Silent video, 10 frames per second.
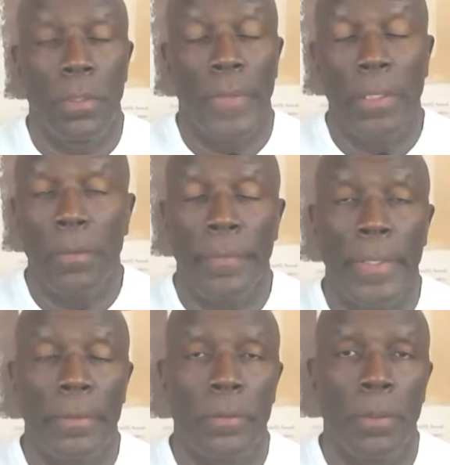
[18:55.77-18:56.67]
They're going to
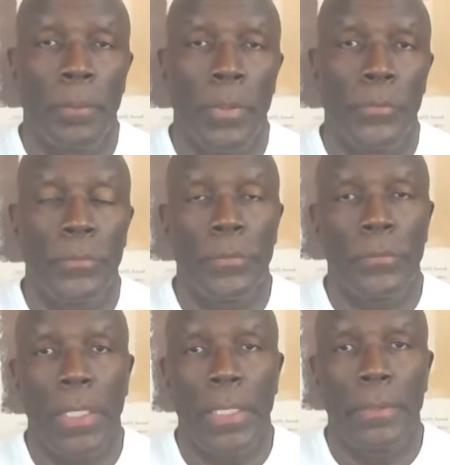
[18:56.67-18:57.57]
think the person is
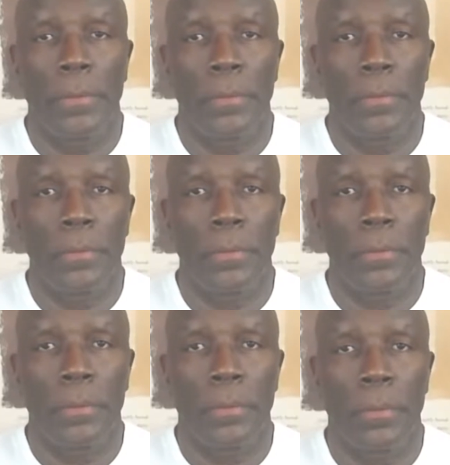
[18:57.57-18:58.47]
lying.
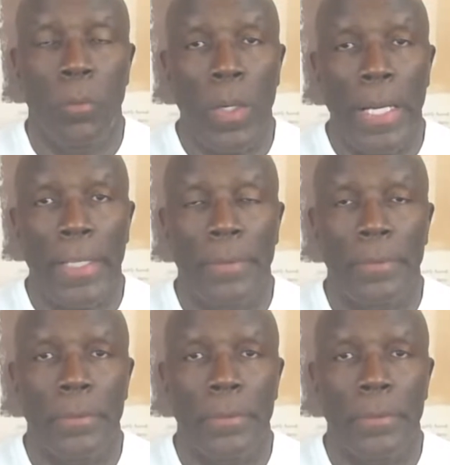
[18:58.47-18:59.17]
Why?